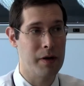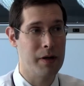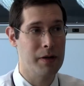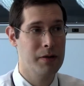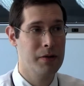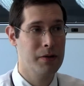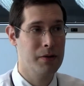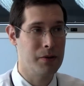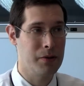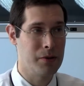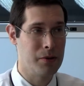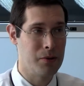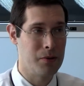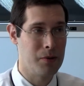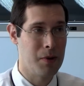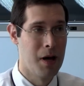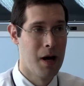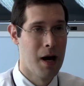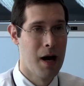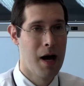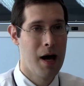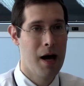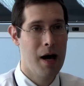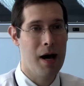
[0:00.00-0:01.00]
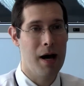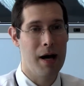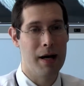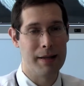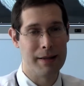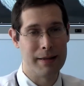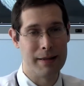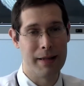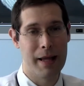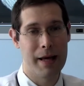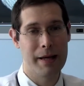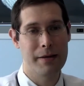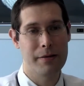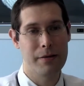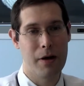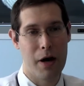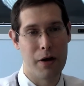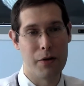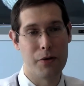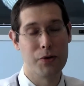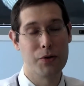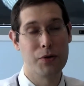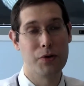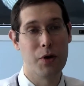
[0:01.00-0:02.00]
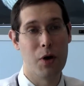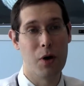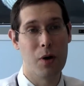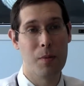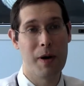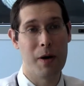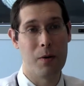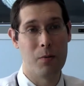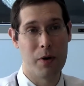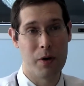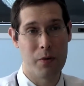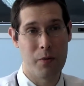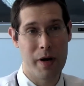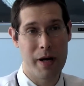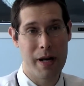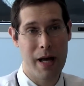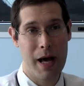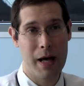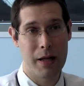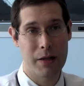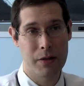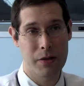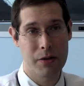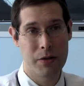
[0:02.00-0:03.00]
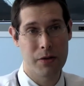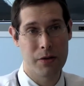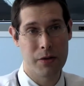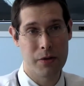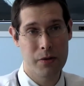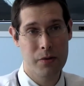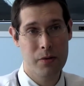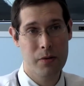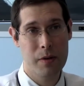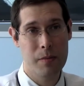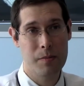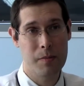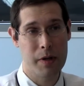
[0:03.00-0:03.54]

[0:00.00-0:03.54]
for us to uh, let others know about what radiologists do,